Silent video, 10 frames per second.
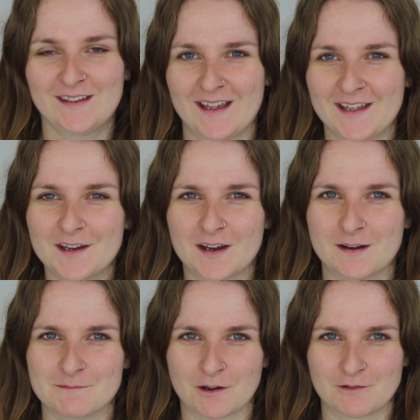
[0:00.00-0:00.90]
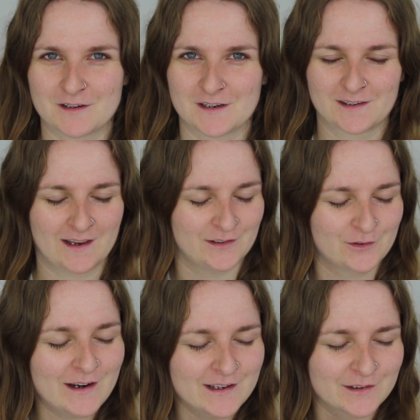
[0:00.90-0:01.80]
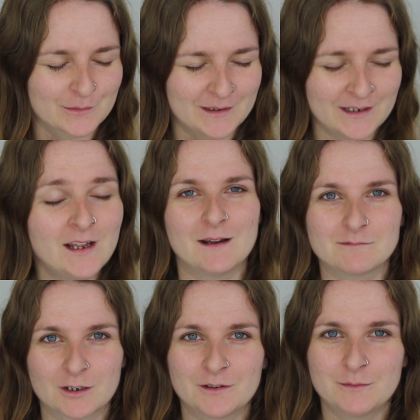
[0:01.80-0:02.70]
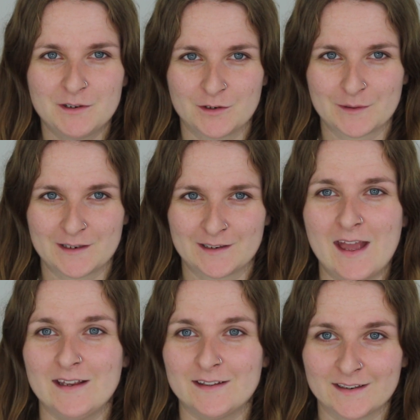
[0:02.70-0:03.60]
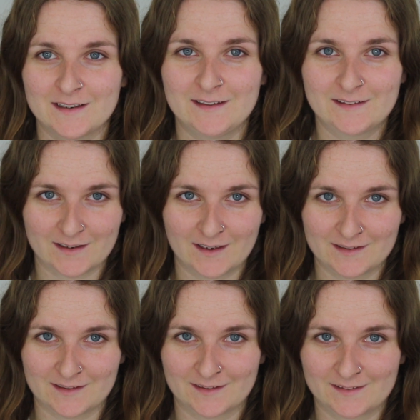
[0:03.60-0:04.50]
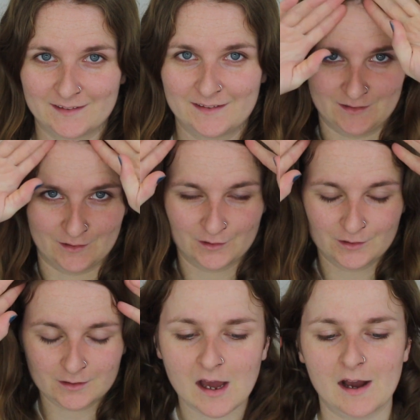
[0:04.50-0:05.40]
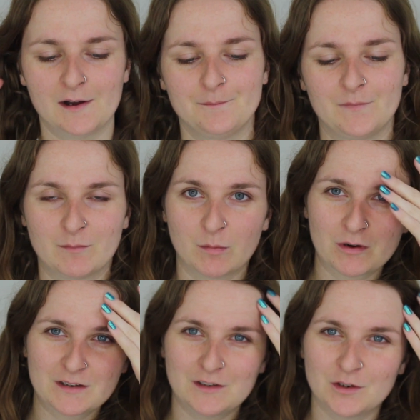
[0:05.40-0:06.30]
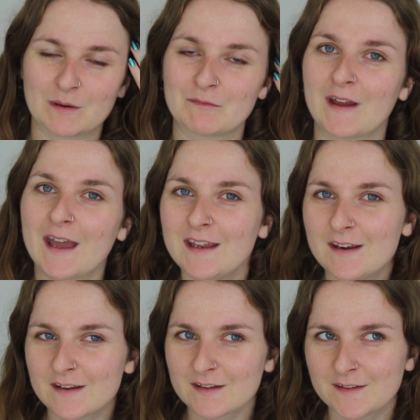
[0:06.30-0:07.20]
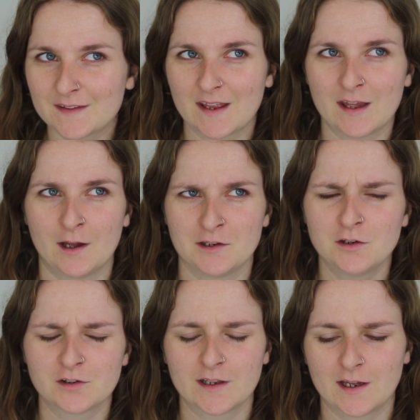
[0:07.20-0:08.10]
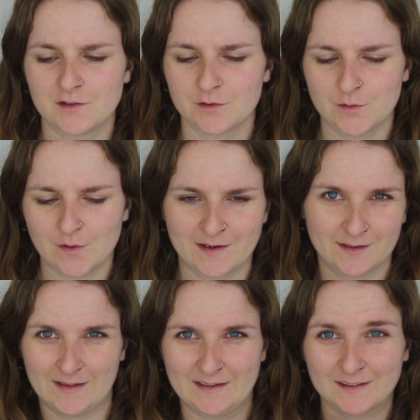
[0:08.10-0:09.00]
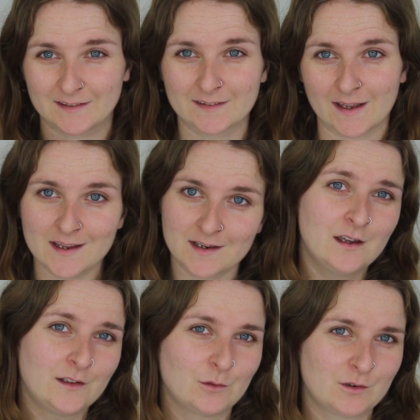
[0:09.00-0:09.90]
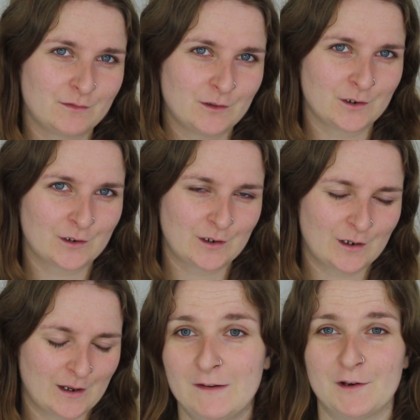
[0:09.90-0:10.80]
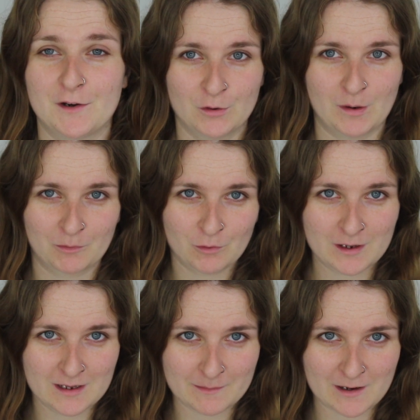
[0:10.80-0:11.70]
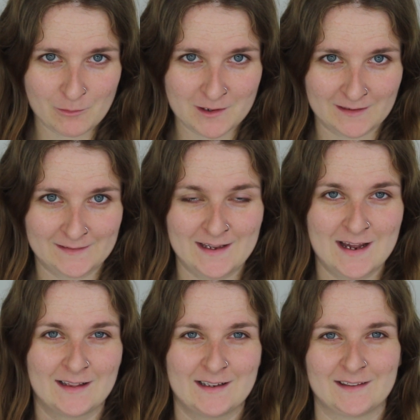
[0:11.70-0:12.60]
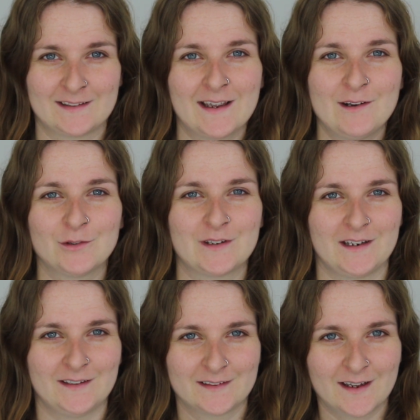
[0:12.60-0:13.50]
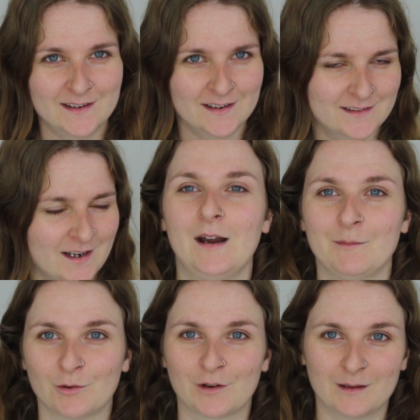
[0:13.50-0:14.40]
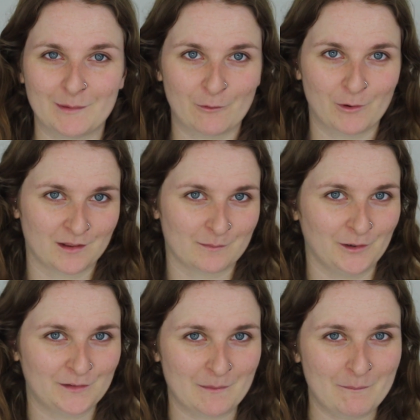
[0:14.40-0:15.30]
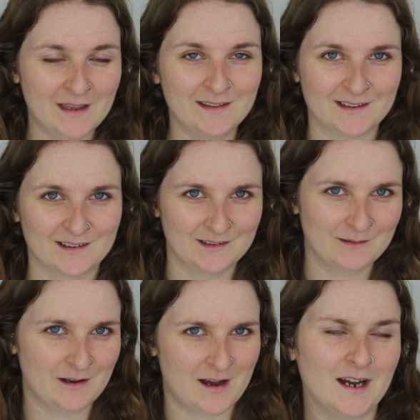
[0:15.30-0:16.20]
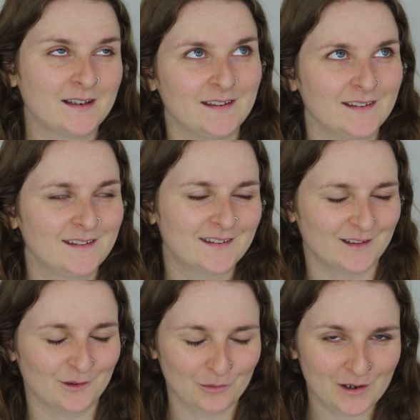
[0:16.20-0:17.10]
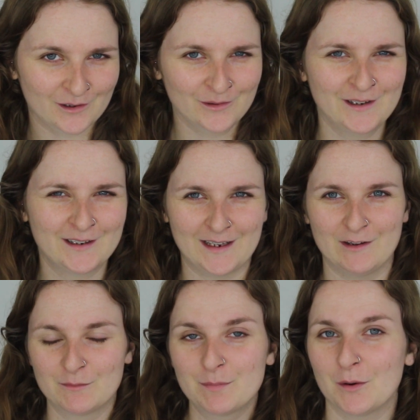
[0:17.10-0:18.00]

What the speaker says: Today I'm going to just get straight into it. I'm going to be doing a Ziggy Stardust look. I've been wanting to do one for ages. Usually I do an Aladdin Sane sort of look. If you don't know who I'm talking about, when I say Aladdin Sane or Ziggy Stardust, I'm talking about one of the most amazing artists in the world, David